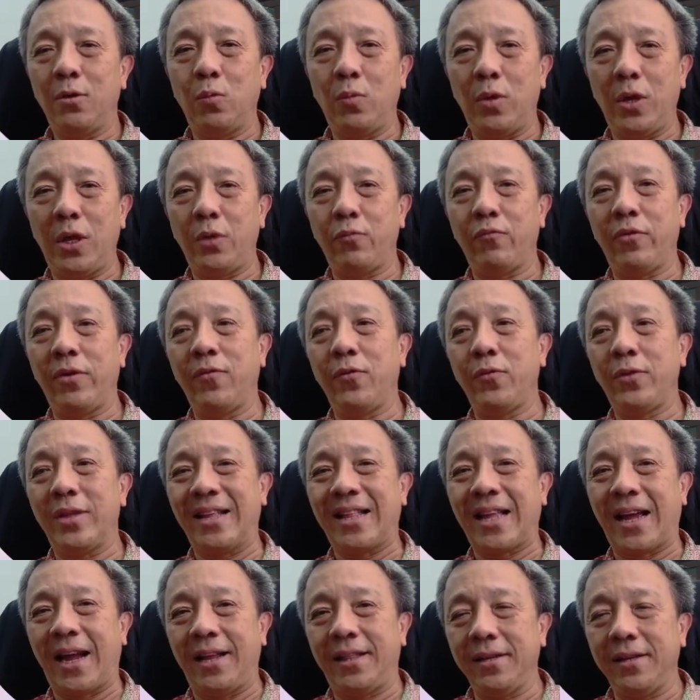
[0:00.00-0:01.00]
We review
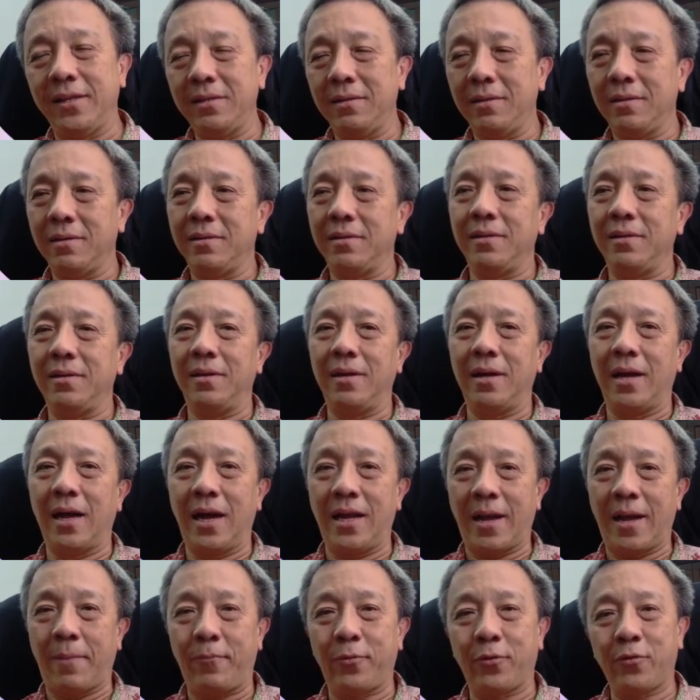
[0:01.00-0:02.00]
the title,
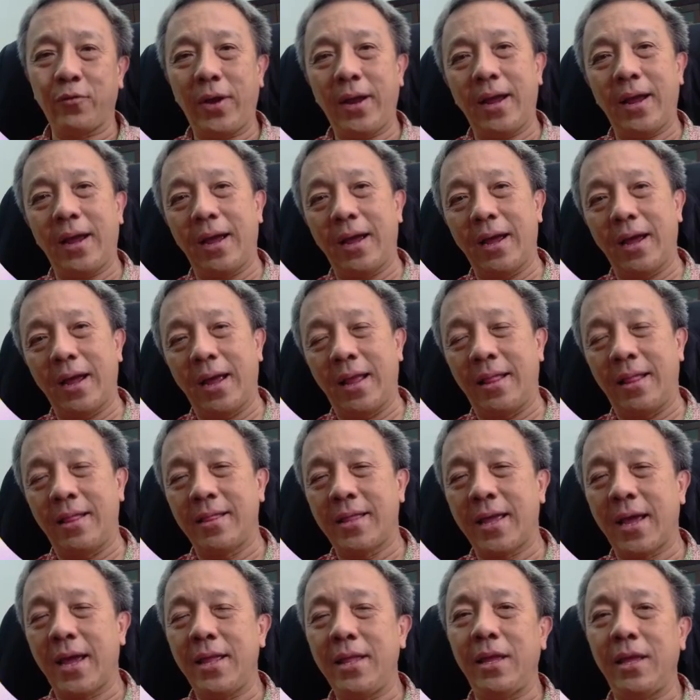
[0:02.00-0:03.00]
an abstract,
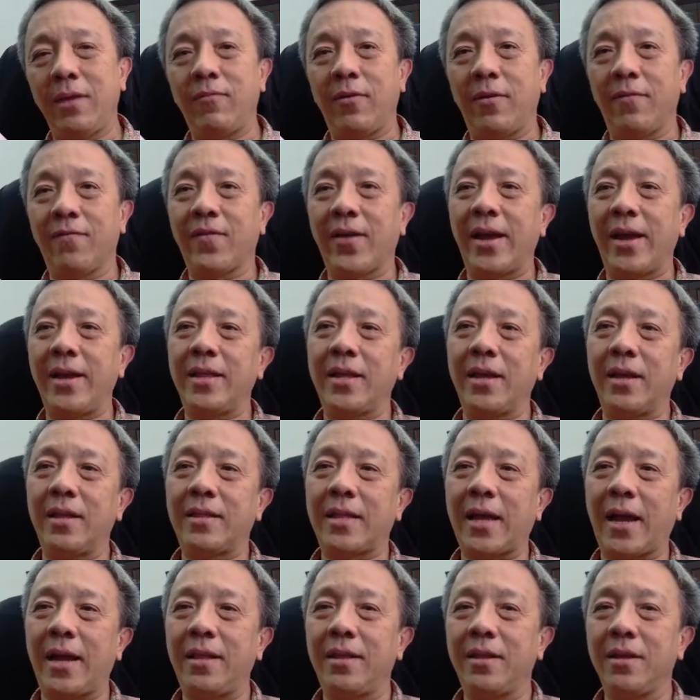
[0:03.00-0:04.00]
and then if we find the
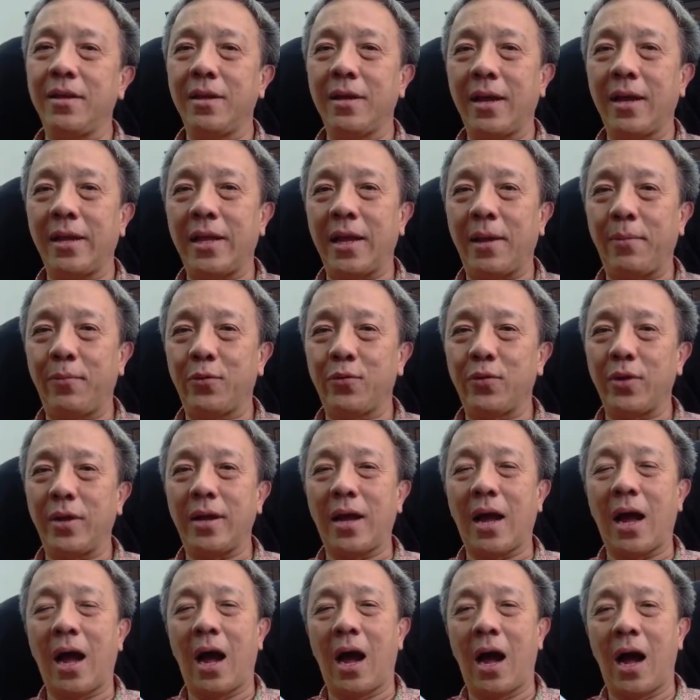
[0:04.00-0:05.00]
title and the
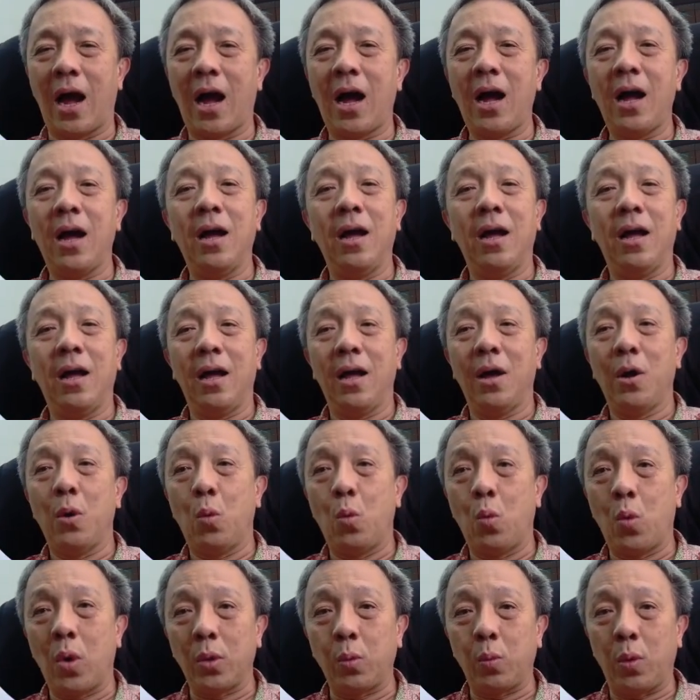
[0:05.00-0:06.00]
abstract are
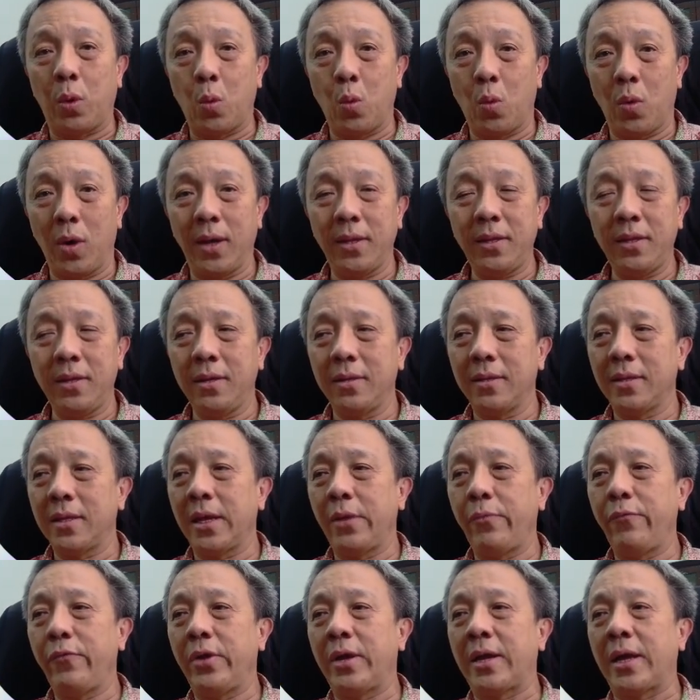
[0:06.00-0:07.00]
what we want,
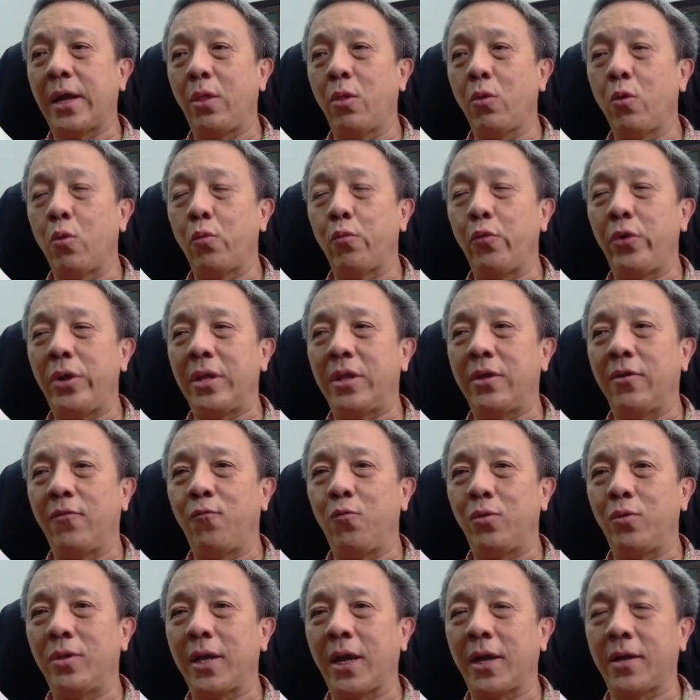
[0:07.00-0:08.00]
then we can read the
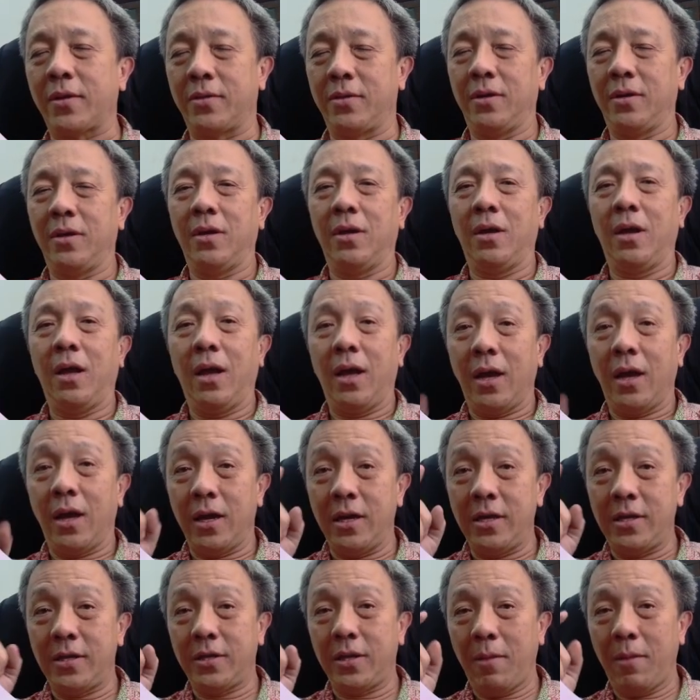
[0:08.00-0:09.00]
full text.
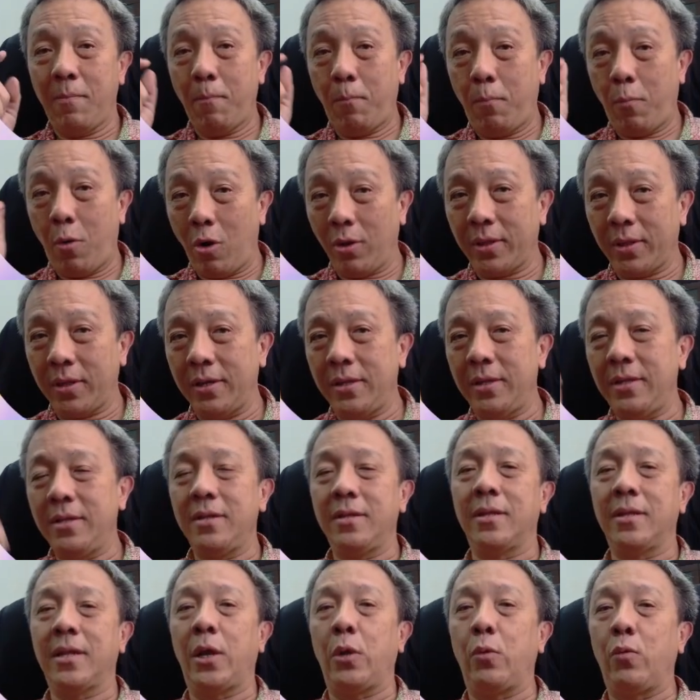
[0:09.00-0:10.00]
It is
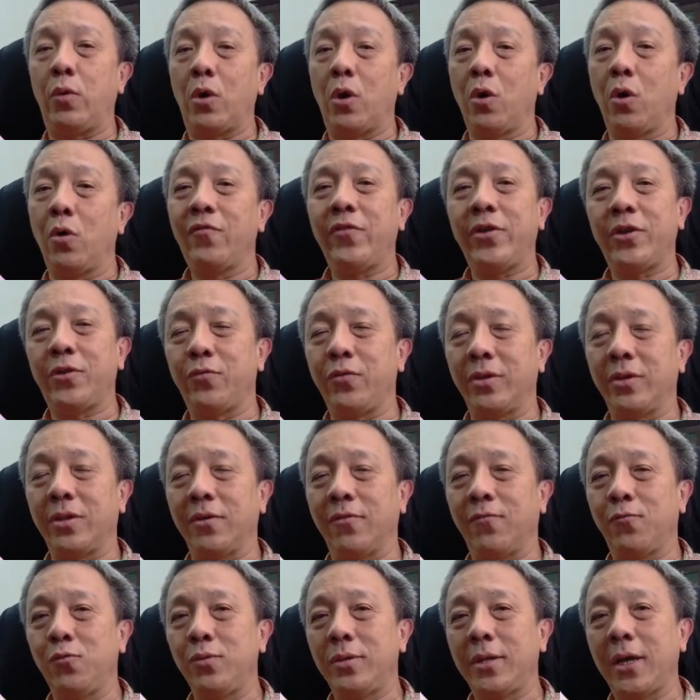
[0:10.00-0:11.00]
important that we always read
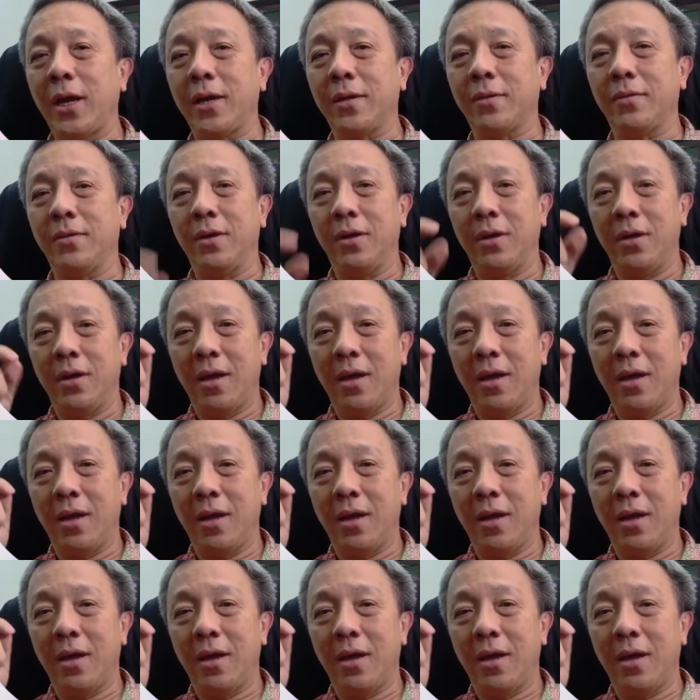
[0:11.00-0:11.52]
the full text,